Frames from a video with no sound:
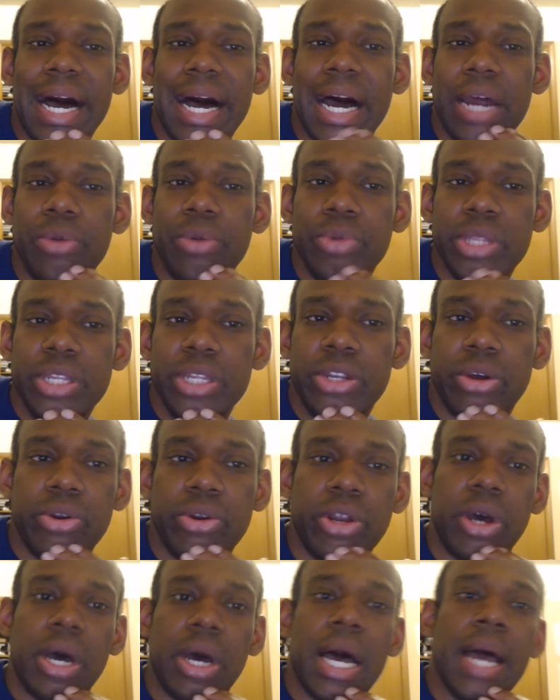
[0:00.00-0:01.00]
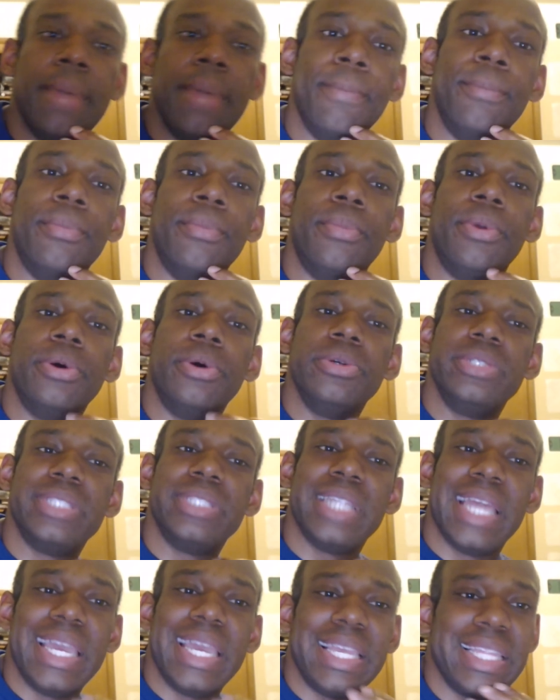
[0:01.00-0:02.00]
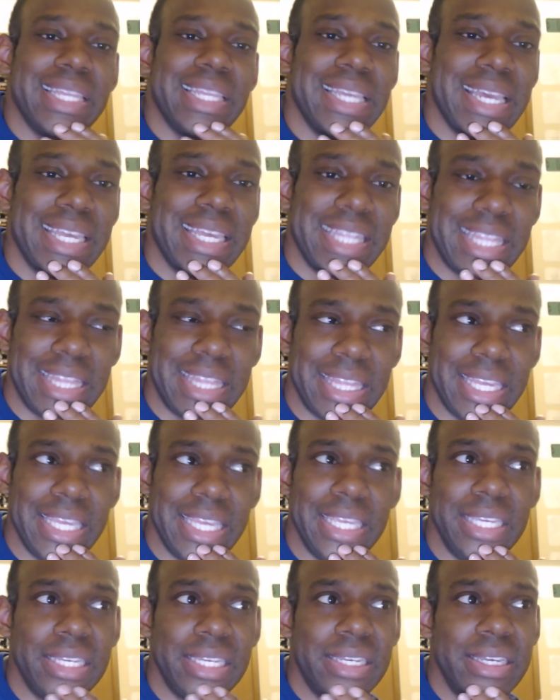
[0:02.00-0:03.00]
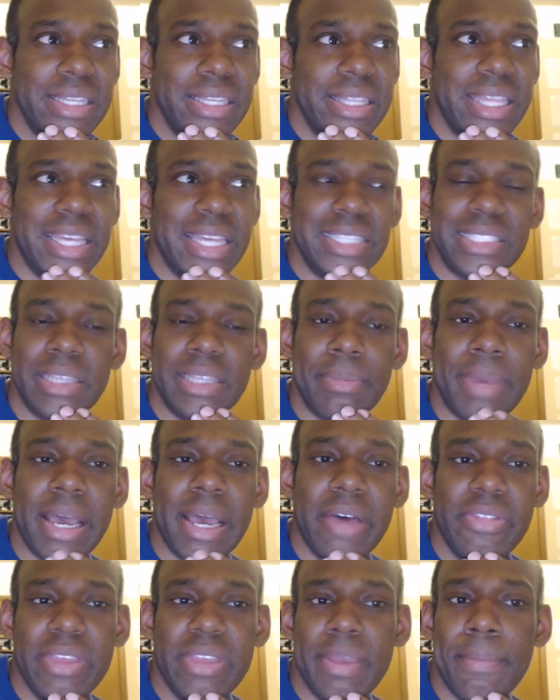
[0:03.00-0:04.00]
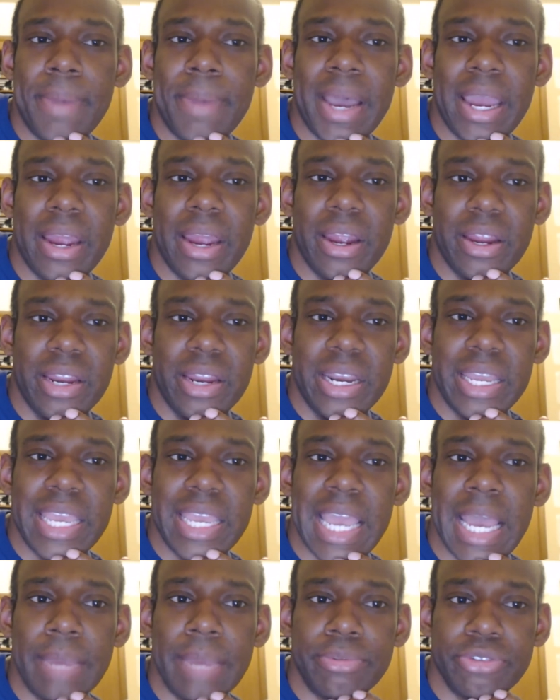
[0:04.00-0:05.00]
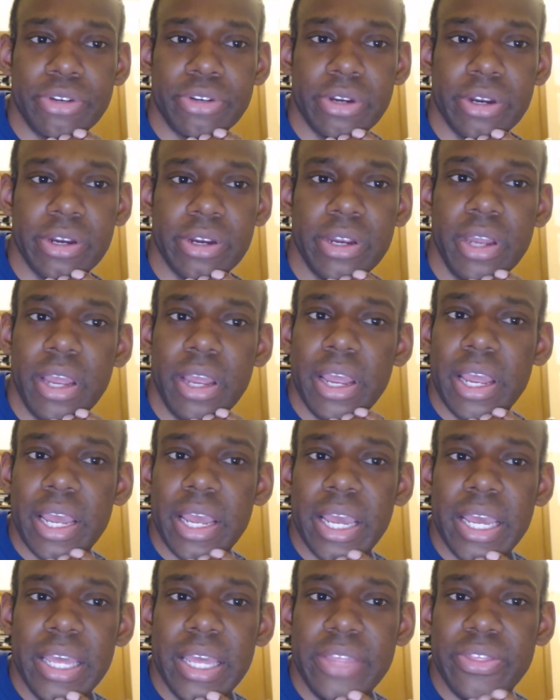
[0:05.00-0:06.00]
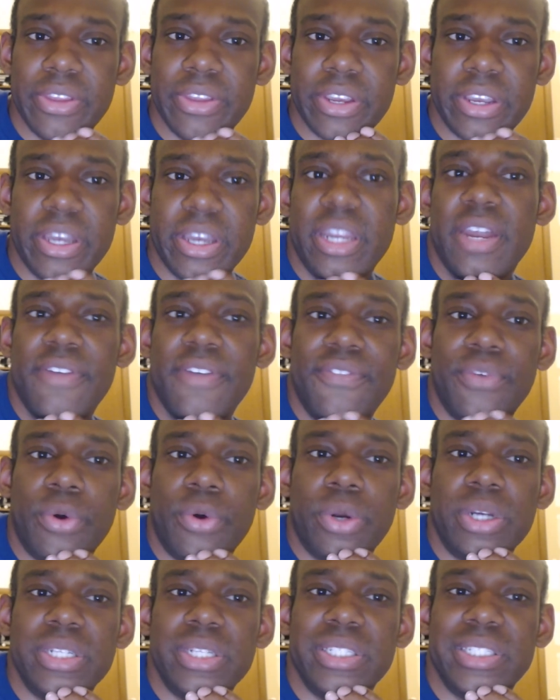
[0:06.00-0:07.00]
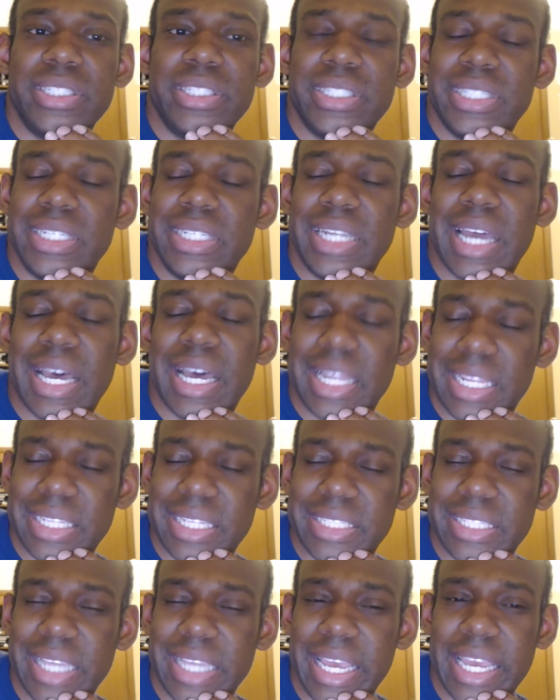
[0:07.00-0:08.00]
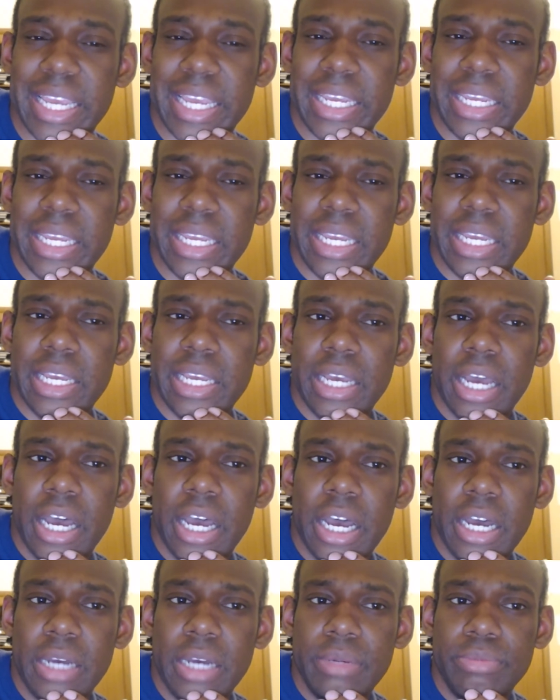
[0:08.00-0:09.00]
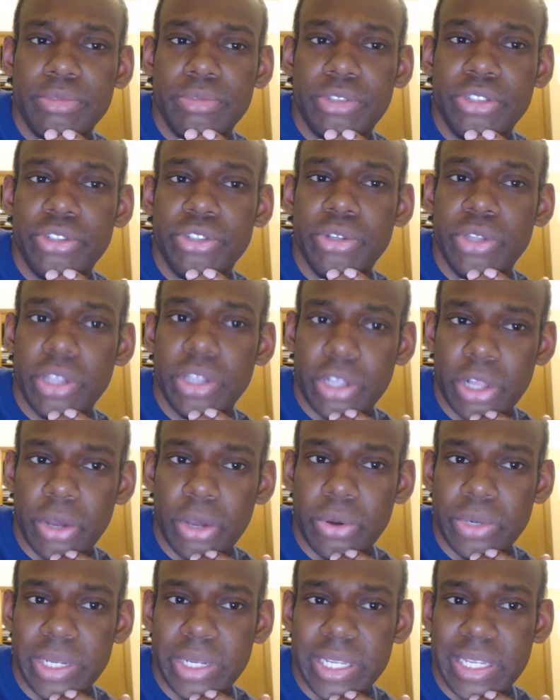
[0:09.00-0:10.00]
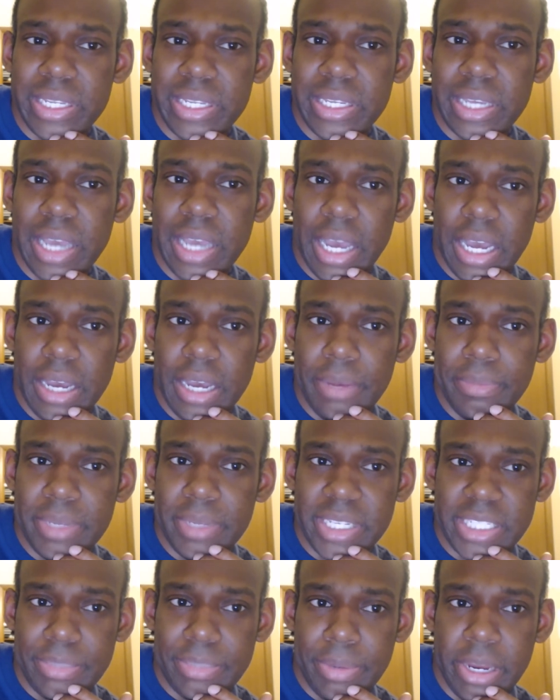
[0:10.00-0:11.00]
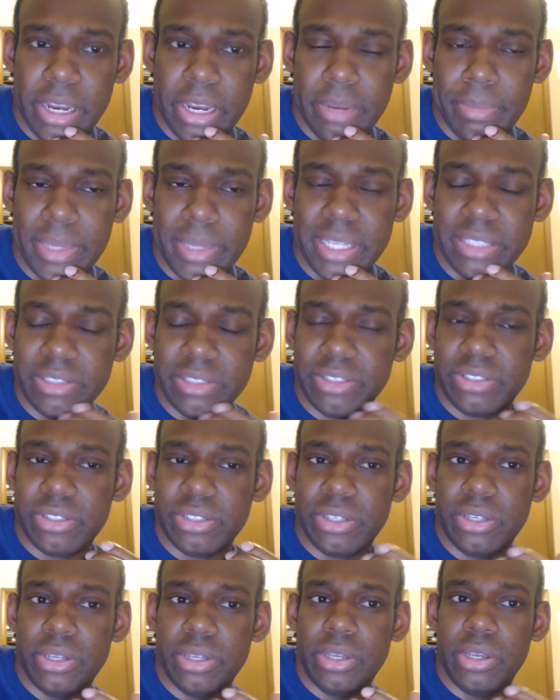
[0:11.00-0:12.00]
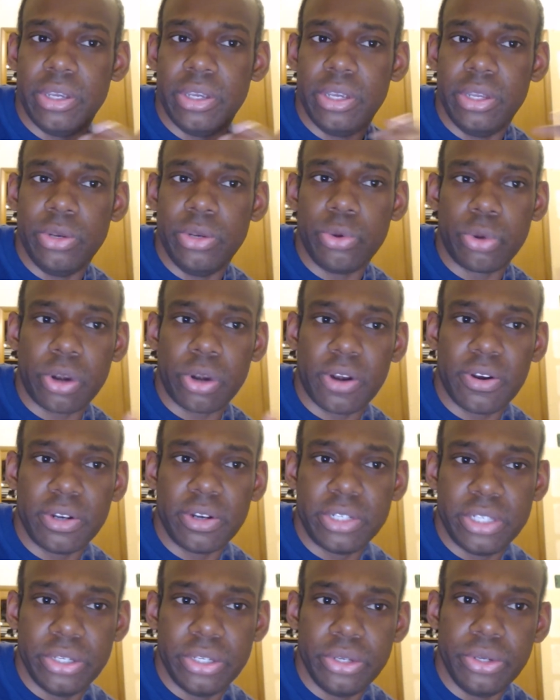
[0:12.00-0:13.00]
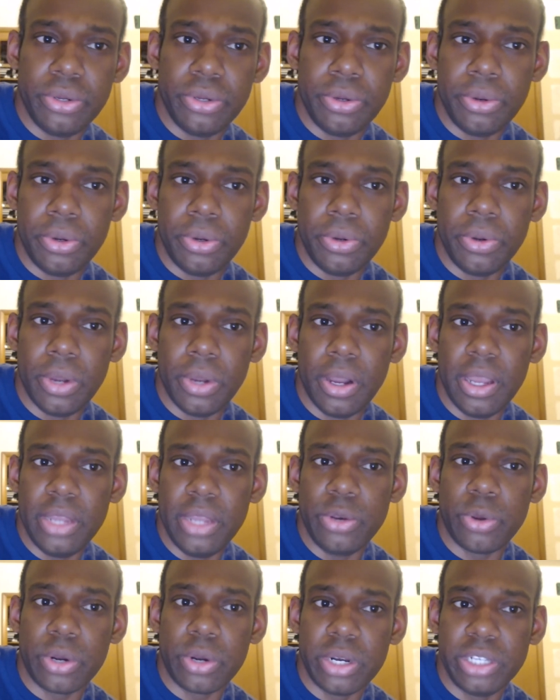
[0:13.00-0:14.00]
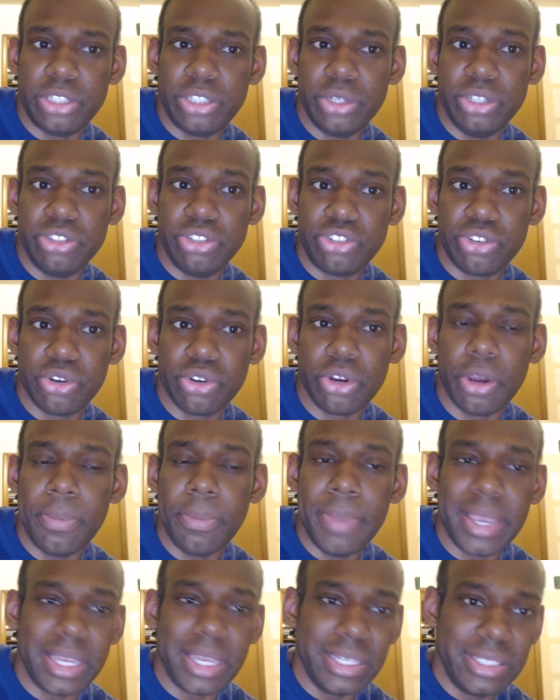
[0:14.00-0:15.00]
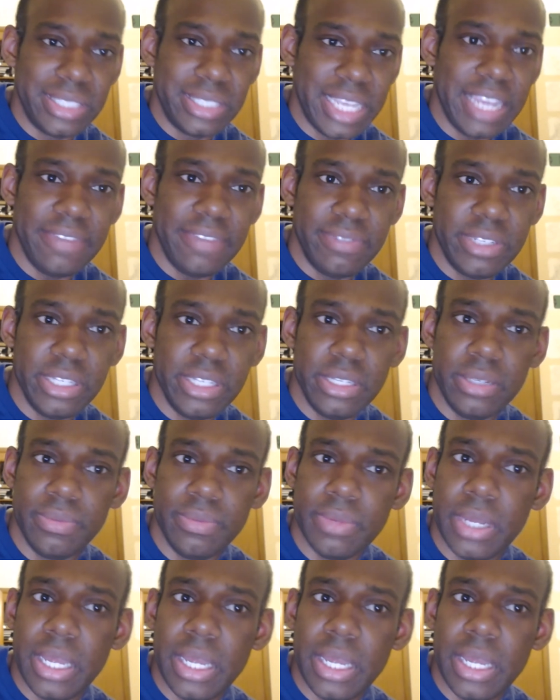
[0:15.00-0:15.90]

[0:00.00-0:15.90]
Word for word: I really don't know. I'm most likely, I think, that somehow the Empire are gonna capture her and they're gonna force Nala Se um, to do the cloning um, experiments in order to in order to ensure Omega's safety.